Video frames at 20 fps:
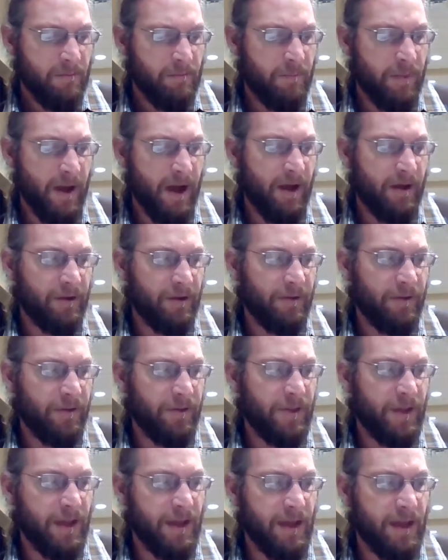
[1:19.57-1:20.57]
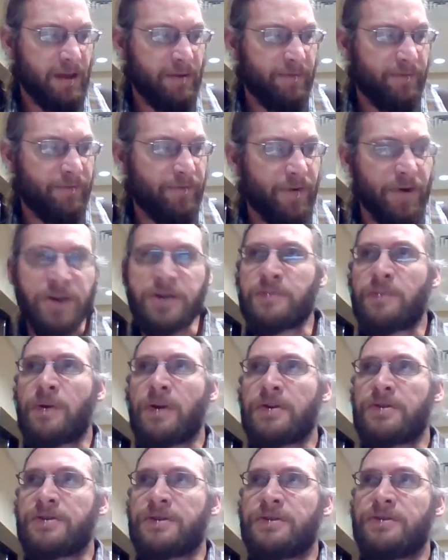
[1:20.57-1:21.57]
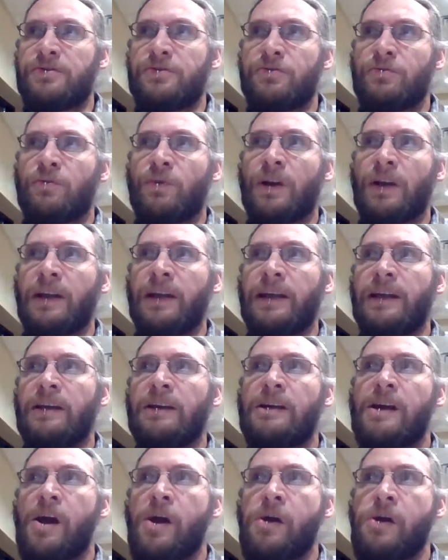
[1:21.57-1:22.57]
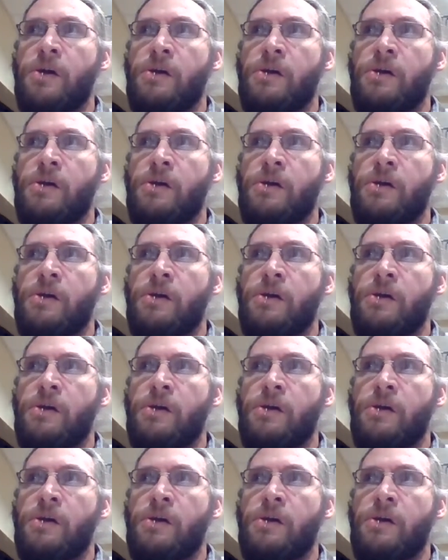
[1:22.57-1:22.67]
but the first person to really